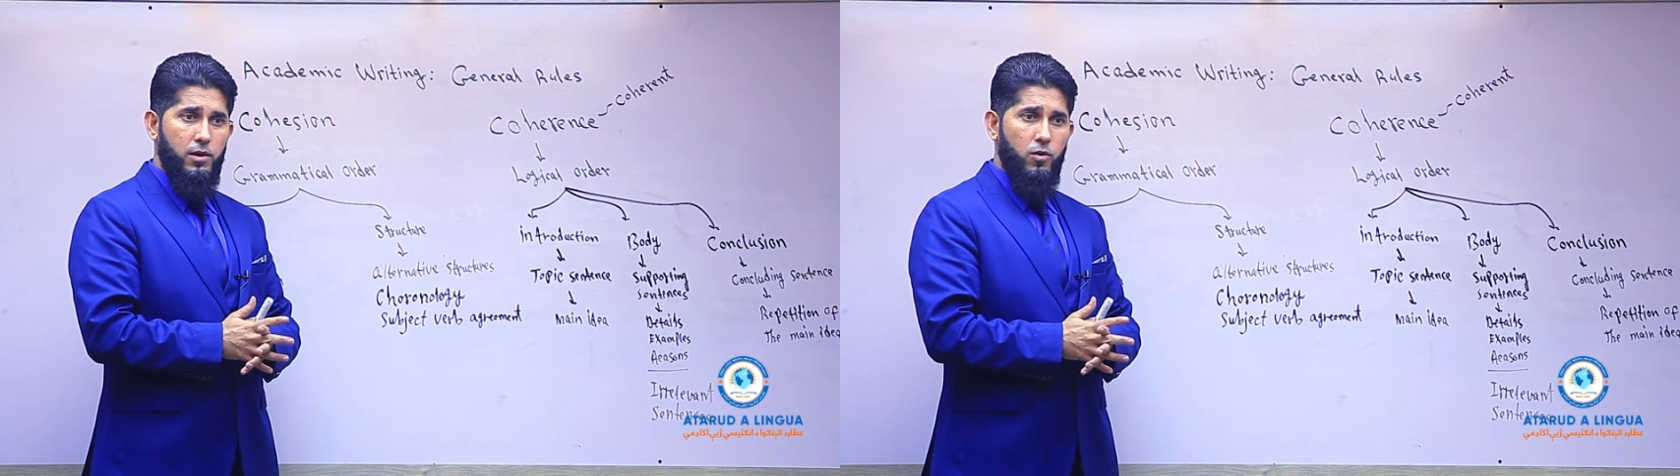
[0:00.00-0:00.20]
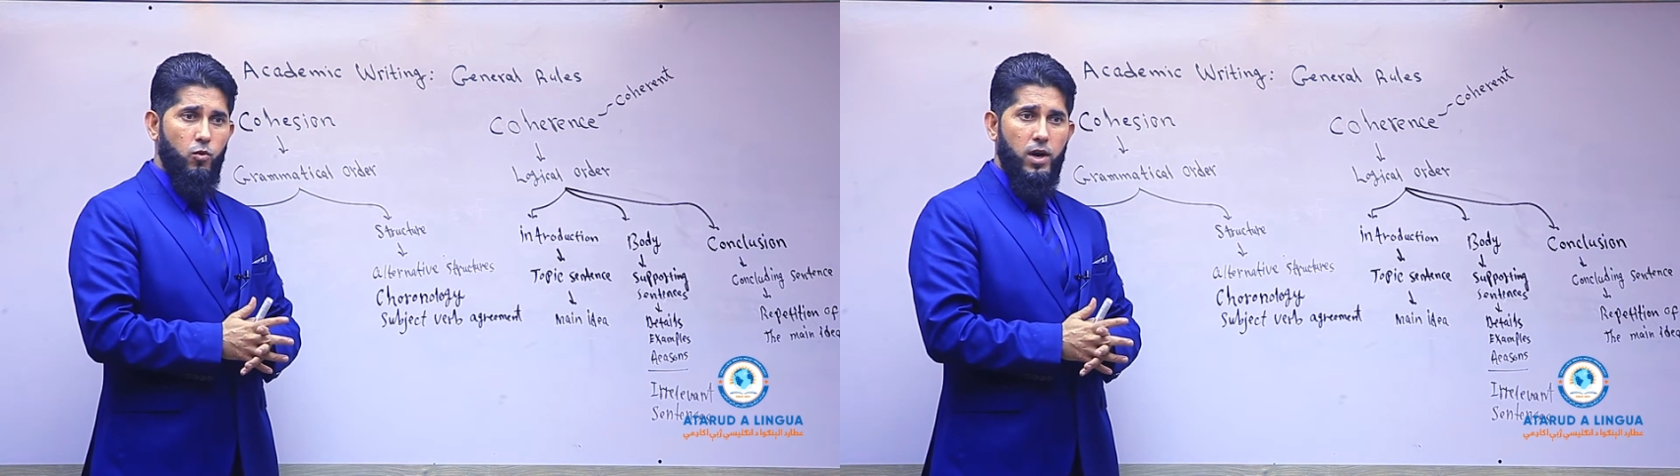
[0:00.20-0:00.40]

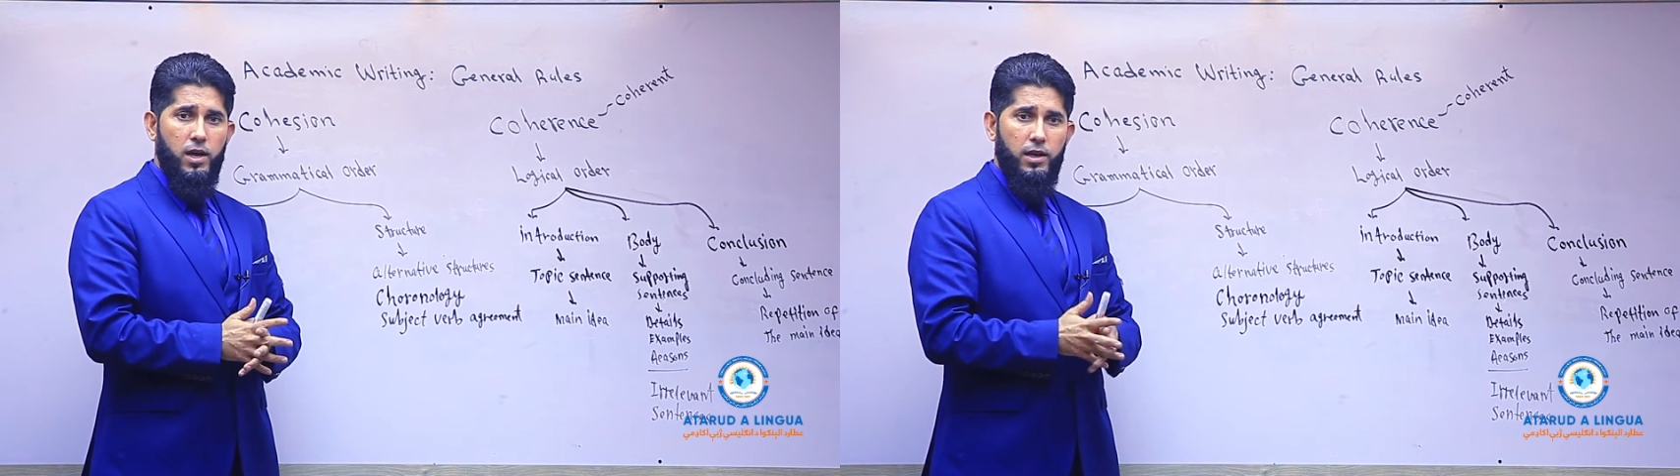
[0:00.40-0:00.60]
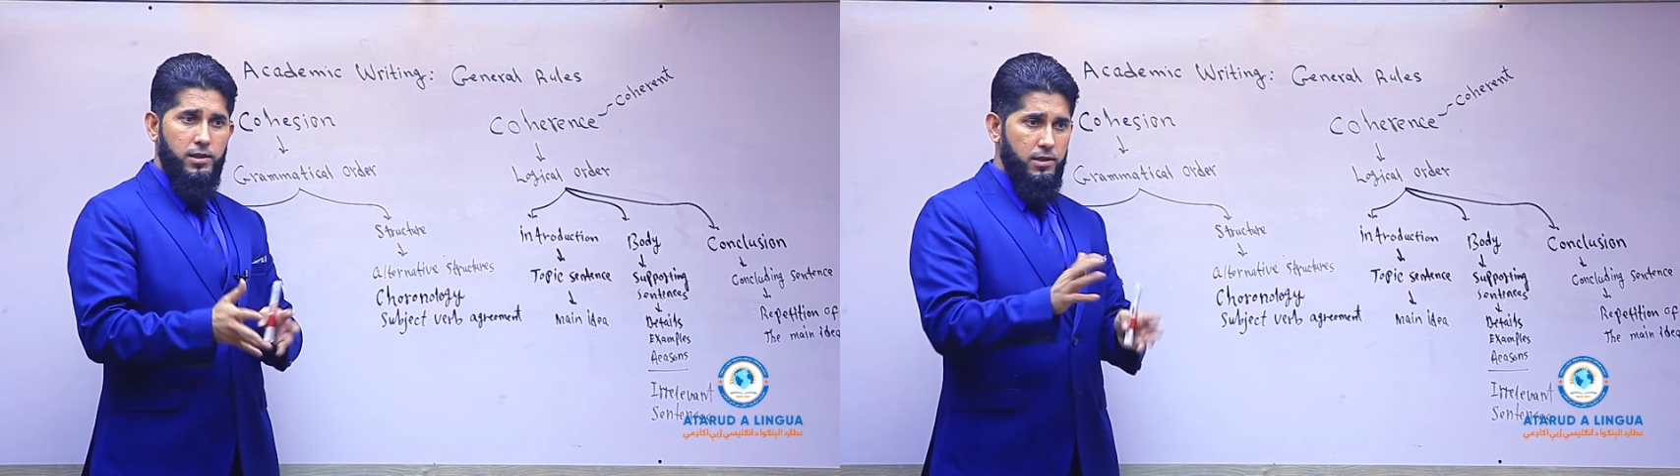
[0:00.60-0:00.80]

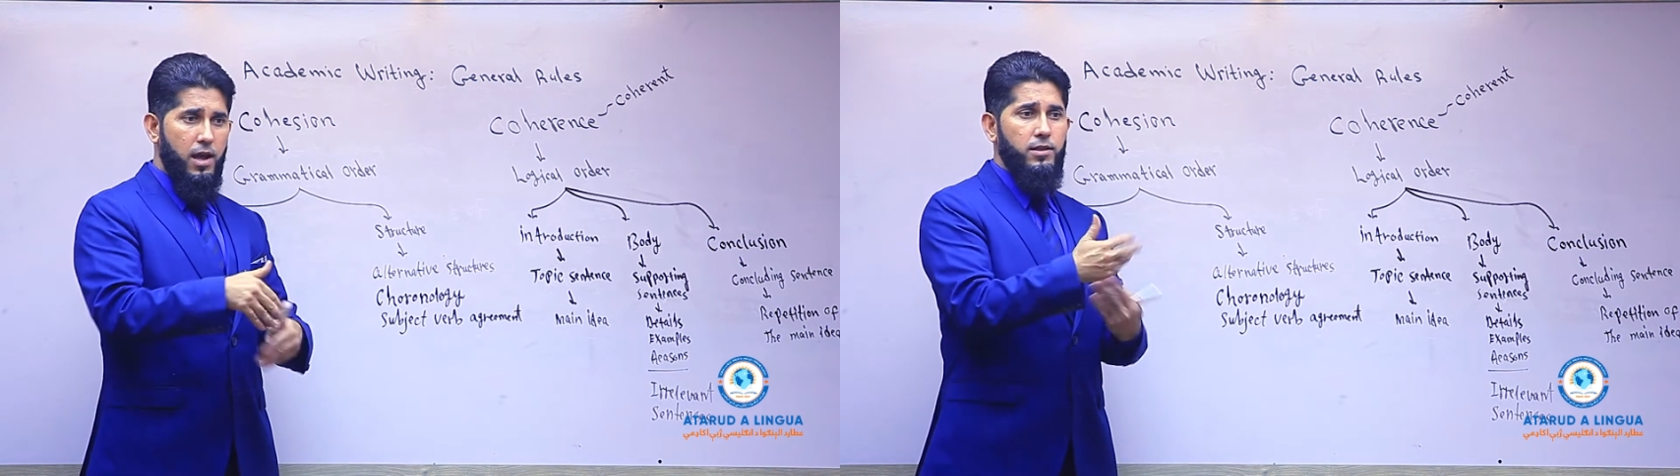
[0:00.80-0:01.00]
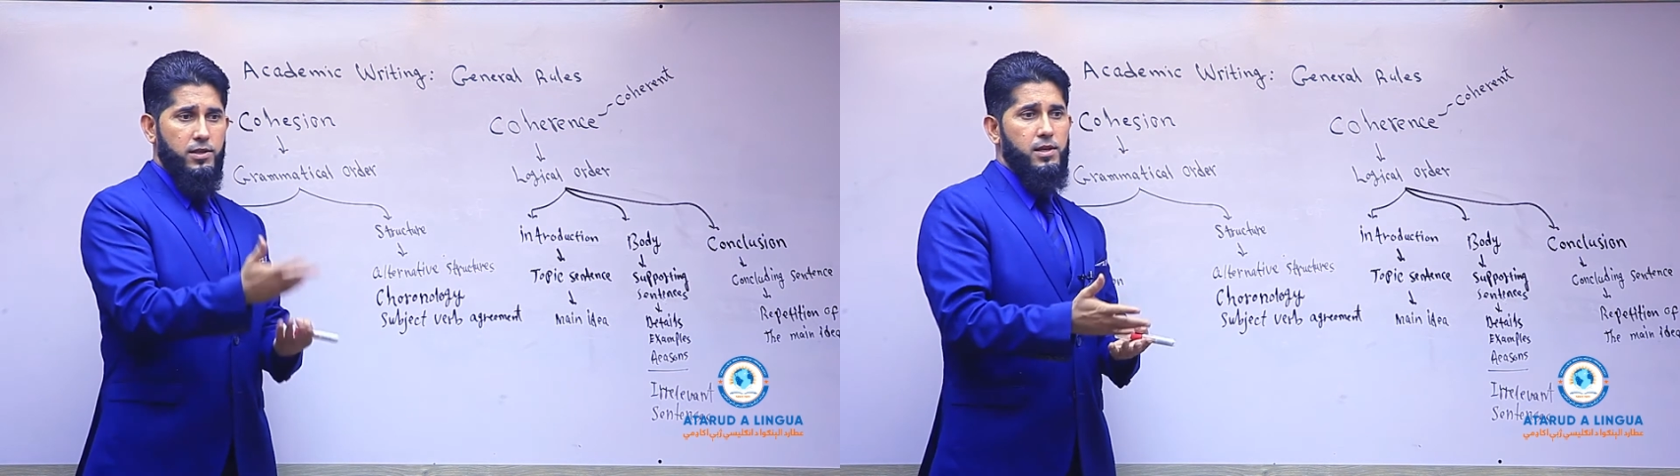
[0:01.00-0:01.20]
while it's
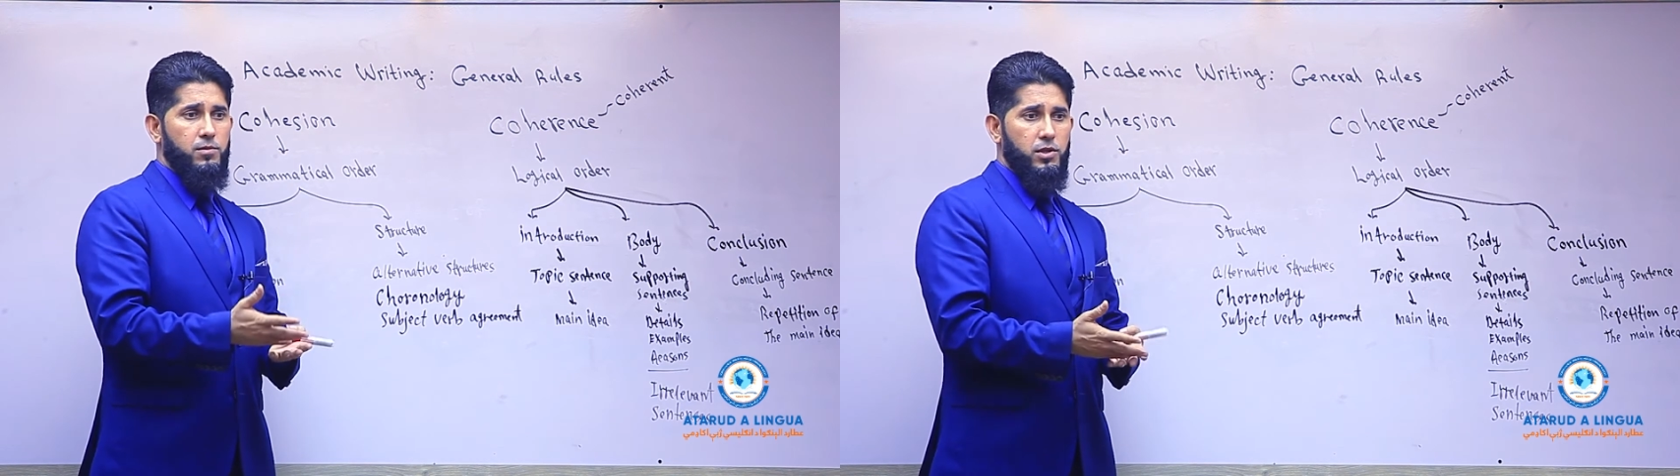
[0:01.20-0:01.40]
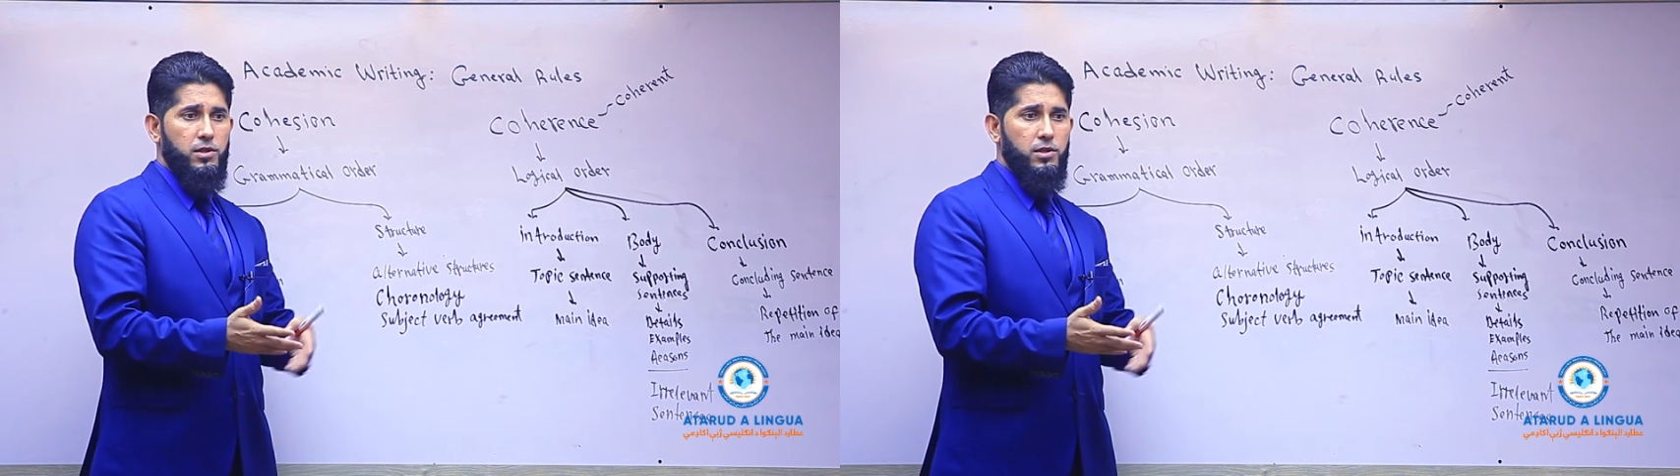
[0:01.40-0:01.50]
not the subject.